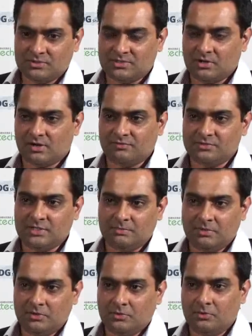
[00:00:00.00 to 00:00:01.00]
So there's a lot of
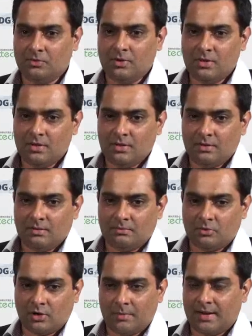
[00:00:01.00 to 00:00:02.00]
GPU
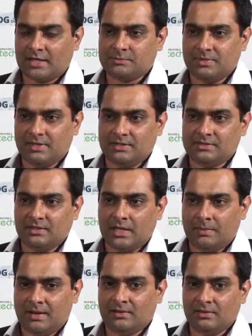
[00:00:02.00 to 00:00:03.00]
programming expertise in
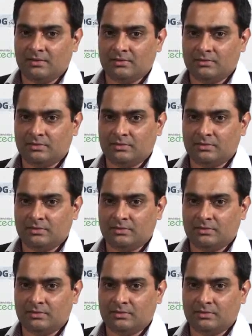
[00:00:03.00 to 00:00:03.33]
gaming, and